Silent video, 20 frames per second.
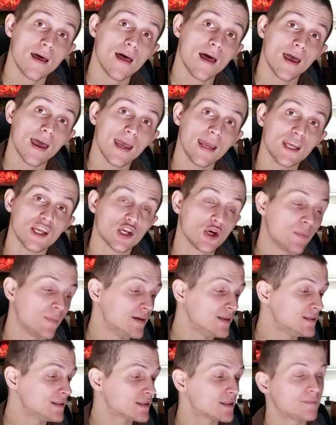Hey
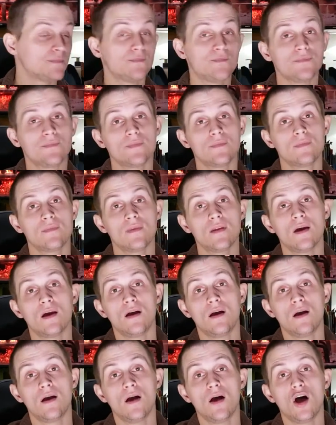humans,
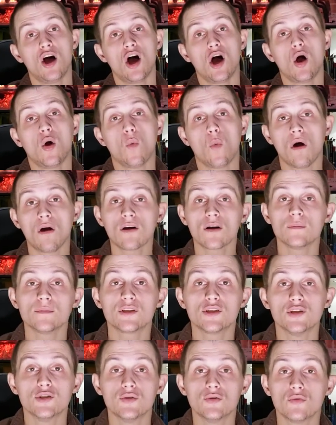welcome
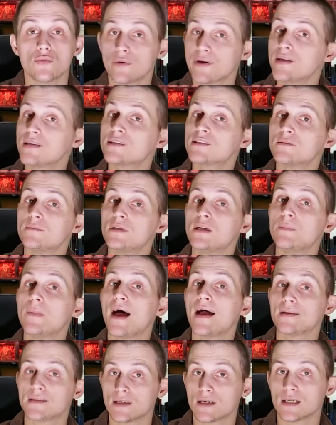to Read to Me,
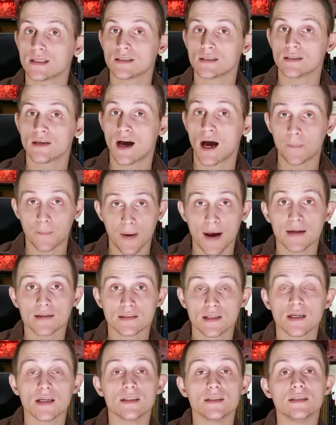Matt Dunn. I'm Matt
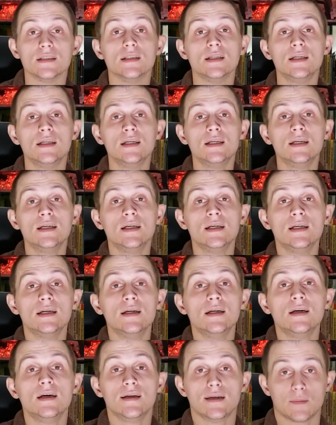Dunn,
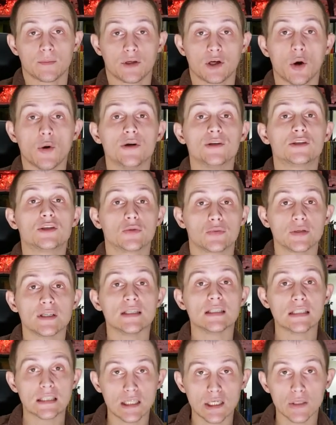and I'm going to
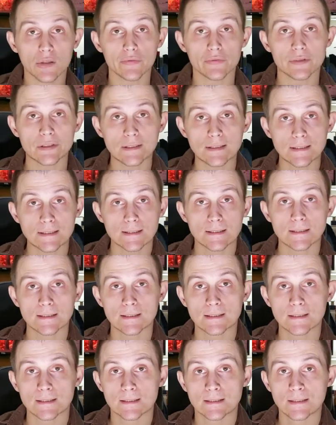read to you.
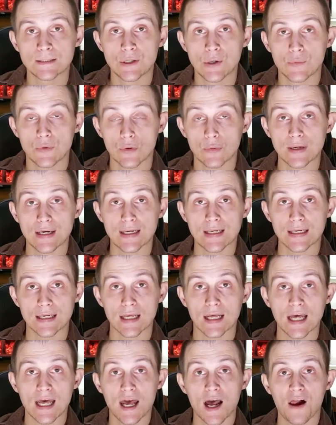We're reading
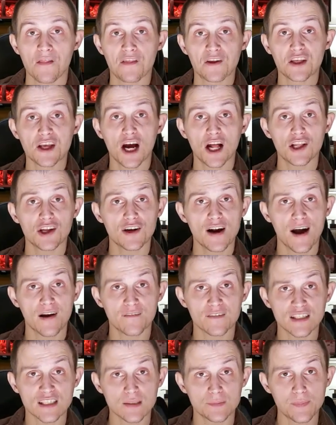The Color Out
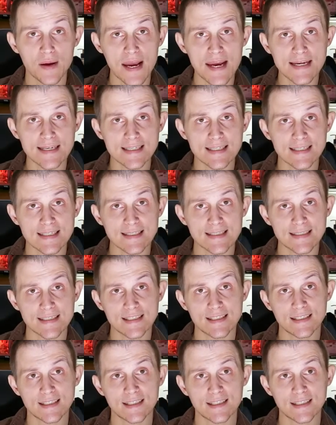of Space,